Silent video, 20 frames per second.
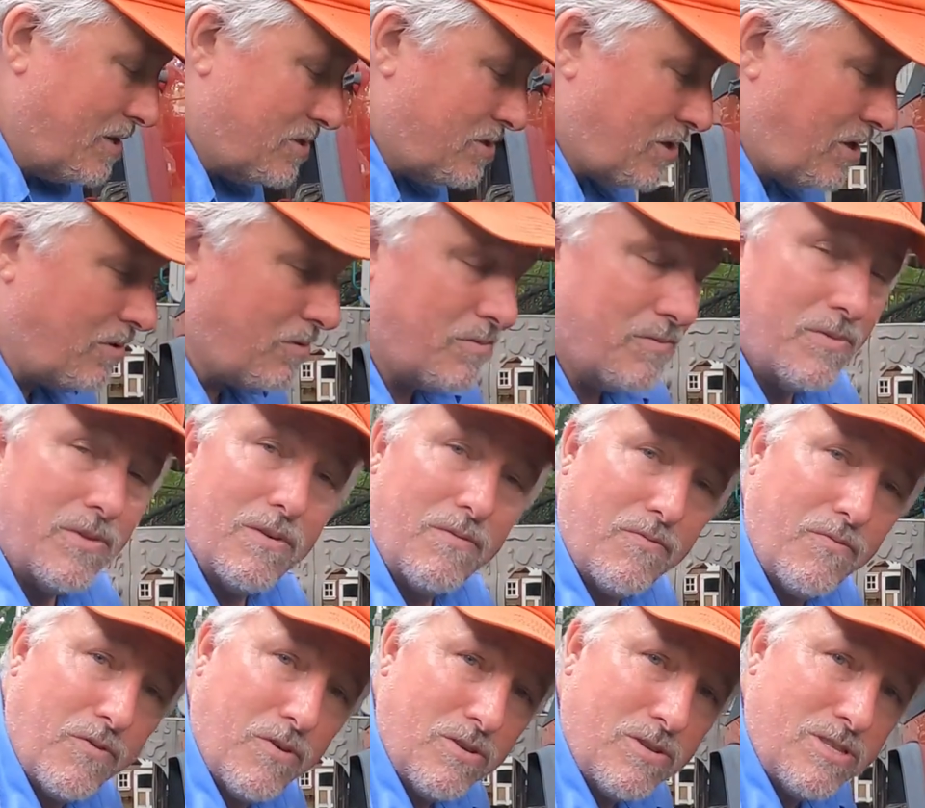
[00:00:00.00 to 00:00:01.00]
So the
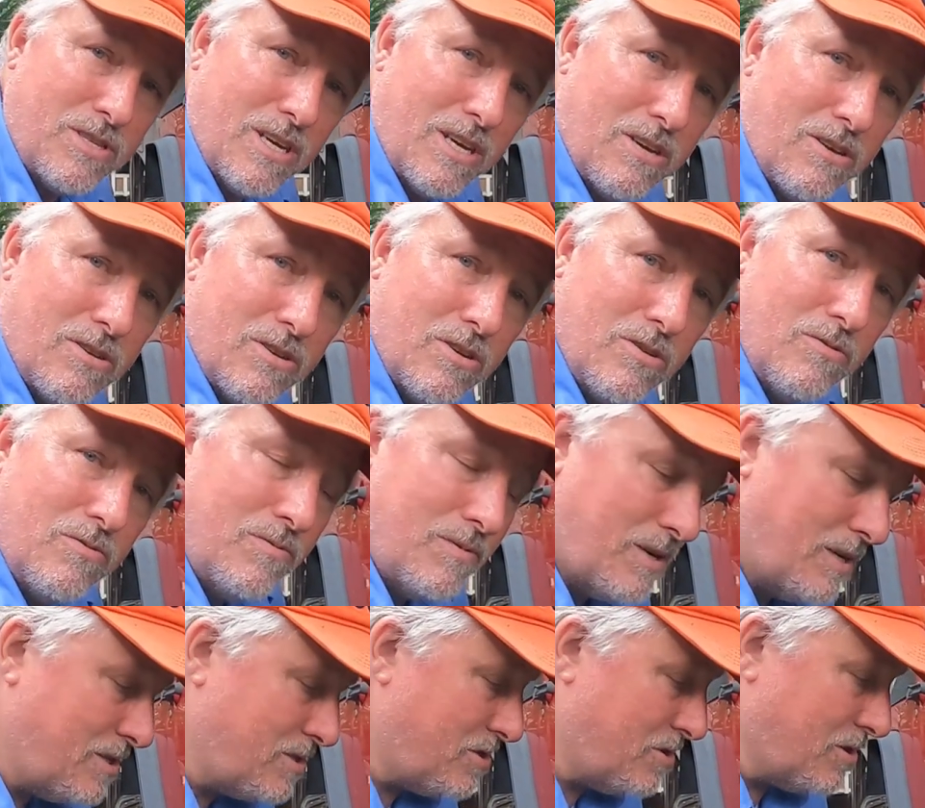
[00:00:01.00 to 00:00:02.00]
first thing you do
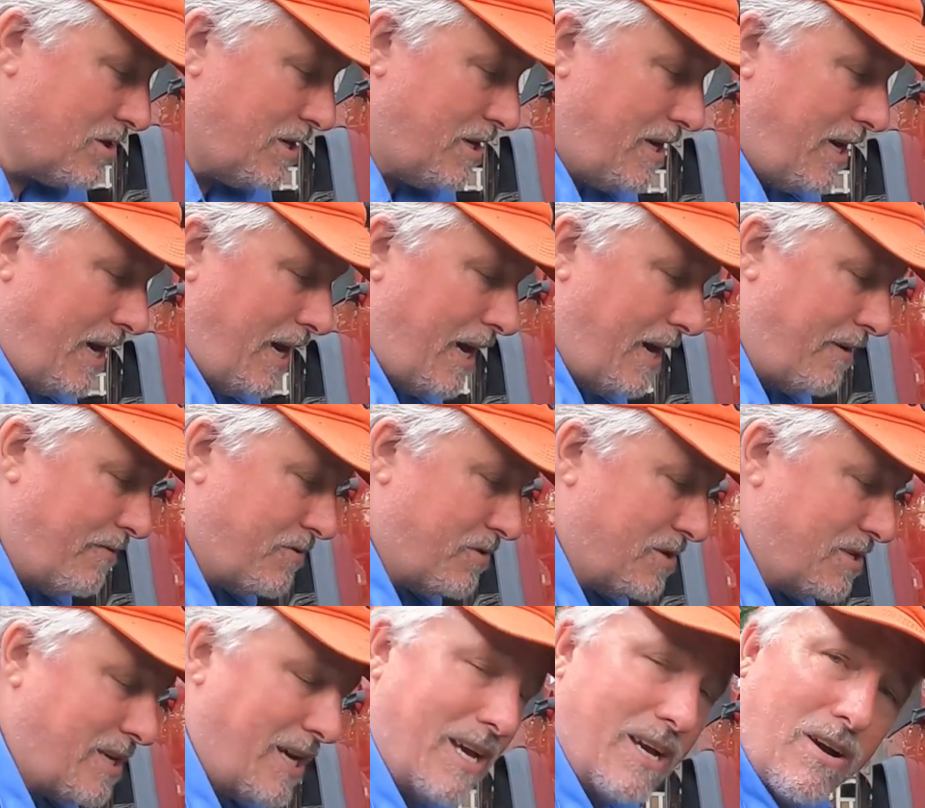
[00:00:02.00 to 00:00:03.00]
is you're going to have
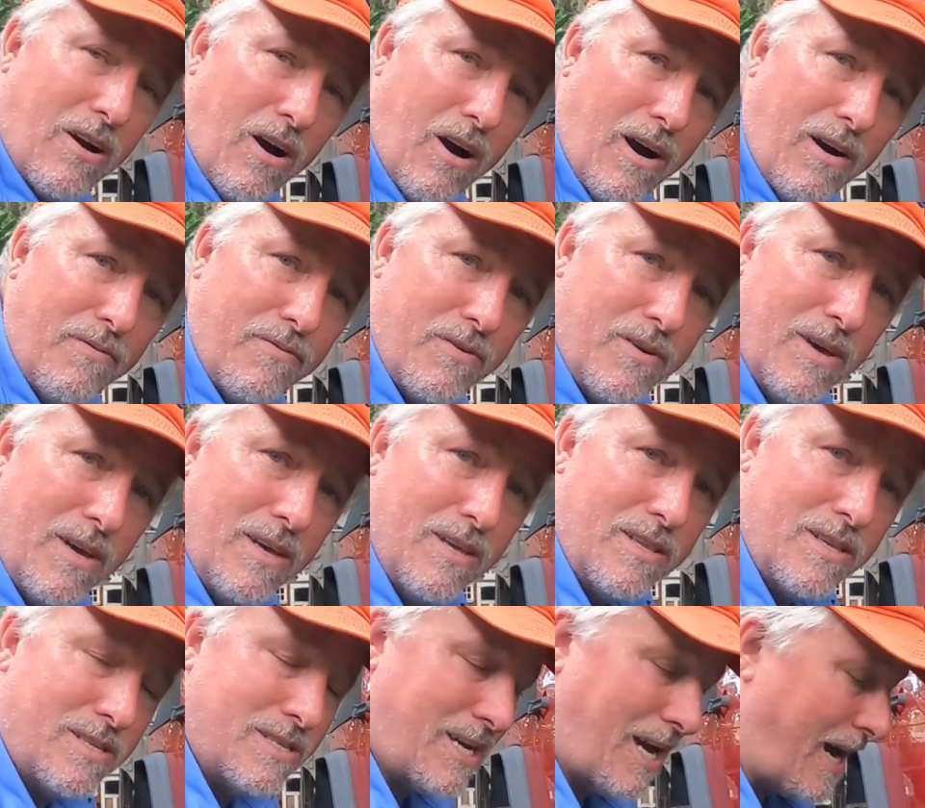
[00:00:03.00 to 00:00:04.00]
to take off
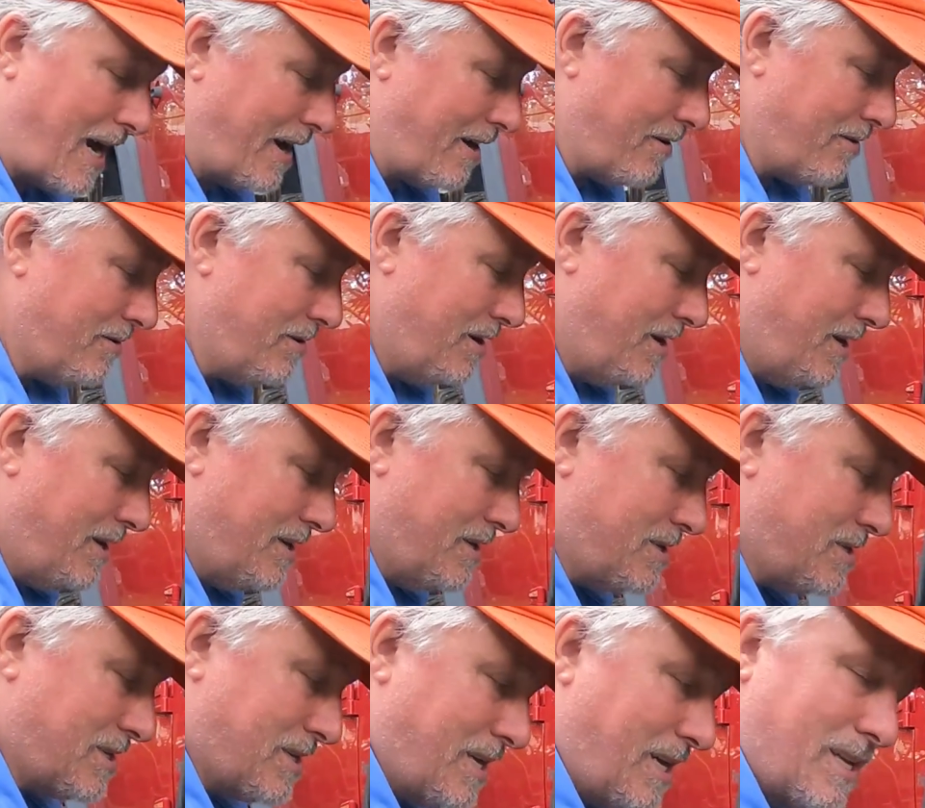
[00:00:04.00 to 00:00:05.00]
the tire
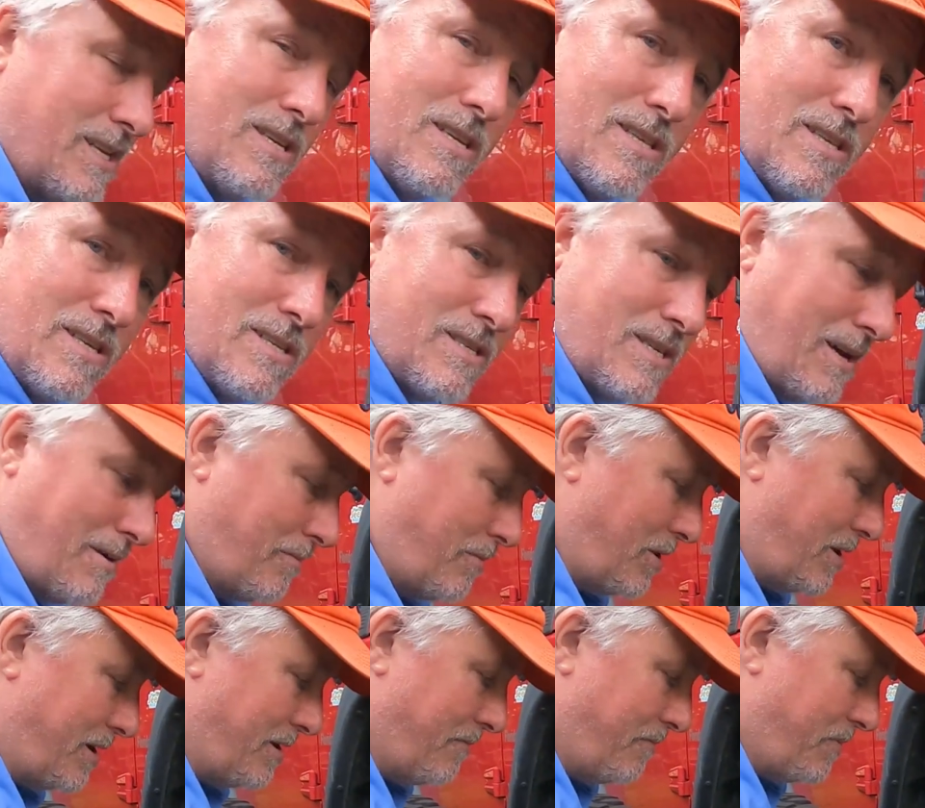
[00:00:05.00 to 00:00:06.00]
to get to the
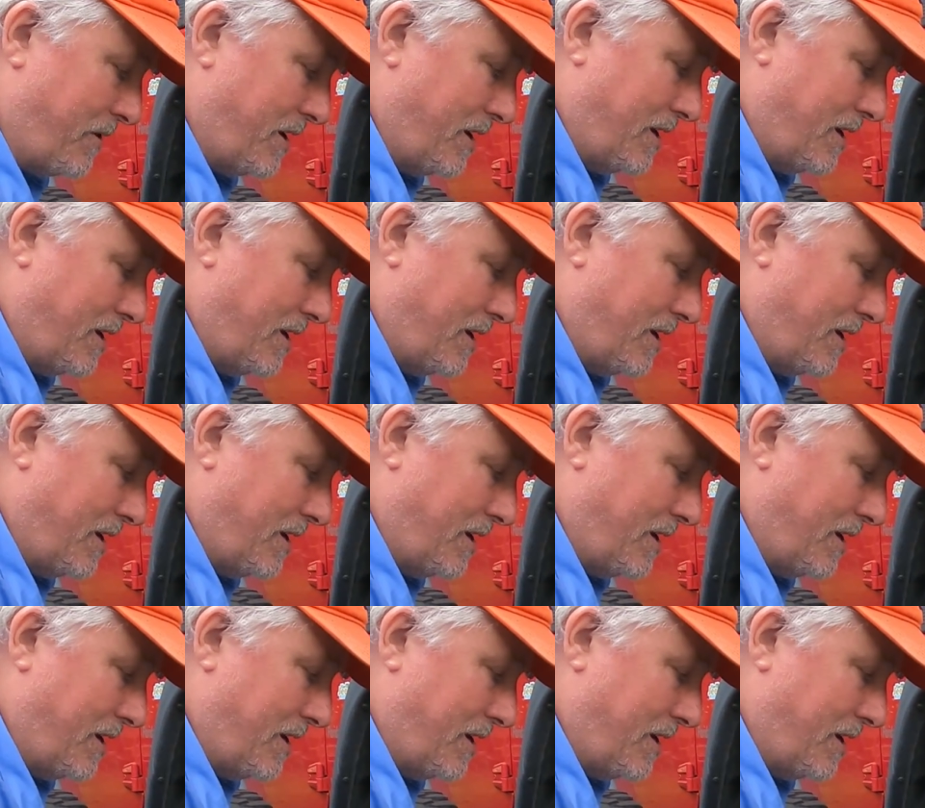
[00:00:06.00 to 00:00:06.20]
assembly.